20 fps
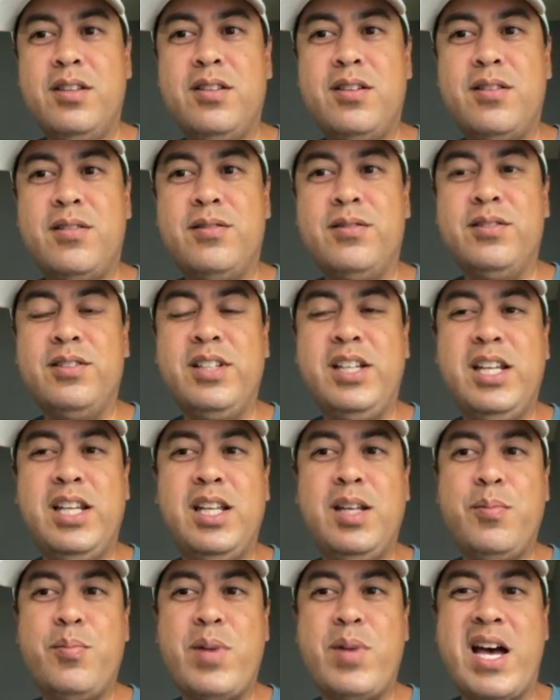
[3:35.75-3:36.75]
They're
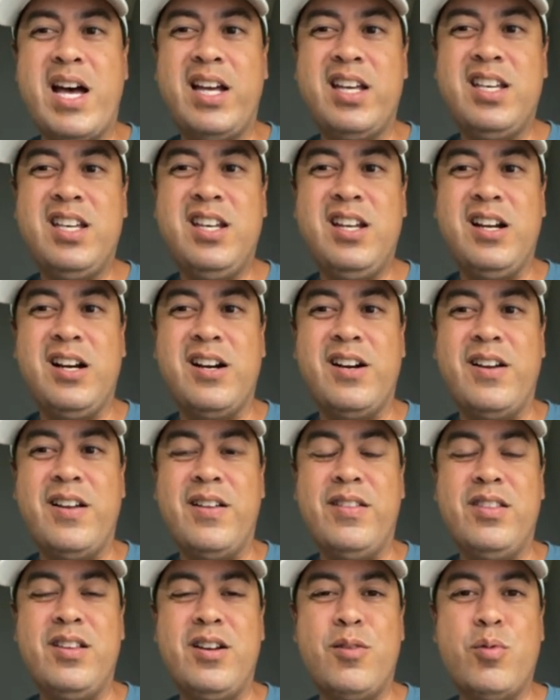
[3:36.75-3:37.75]
leaning back here,
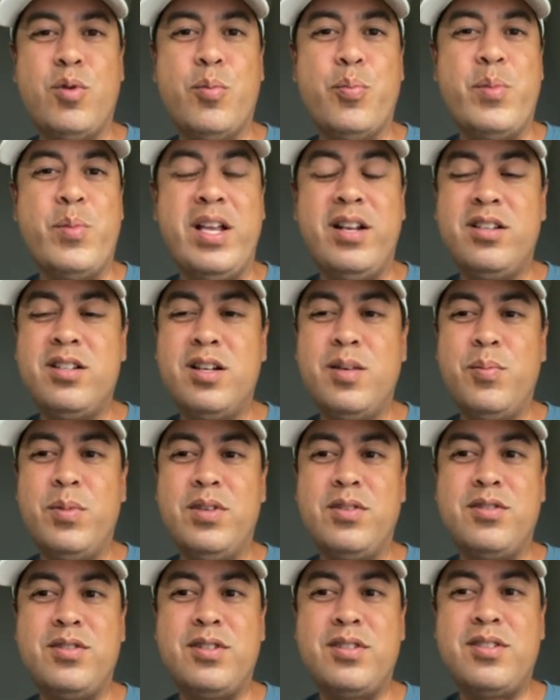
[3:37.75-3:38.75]
and their momentum
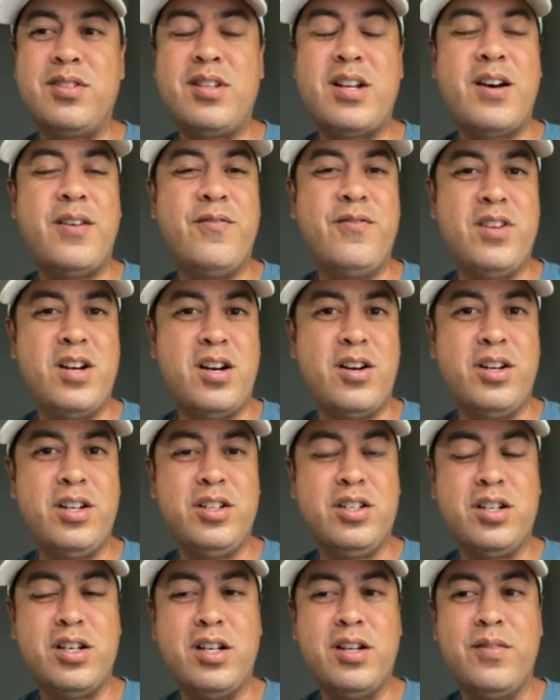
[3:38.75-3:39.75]
is just not very
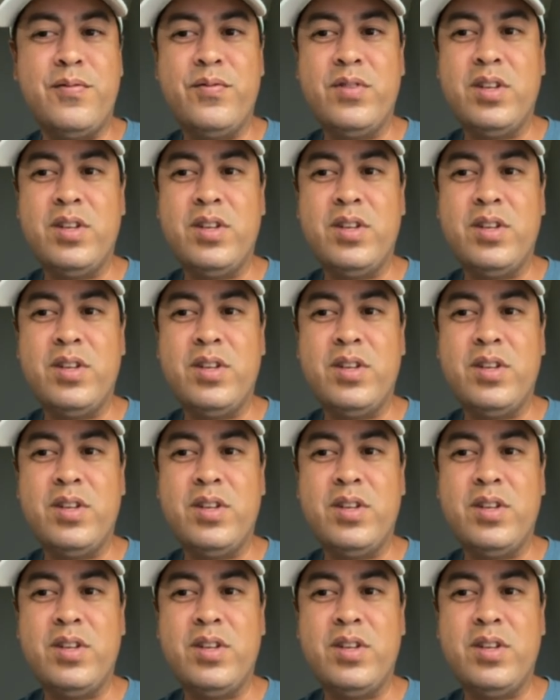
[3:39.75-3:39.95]
good.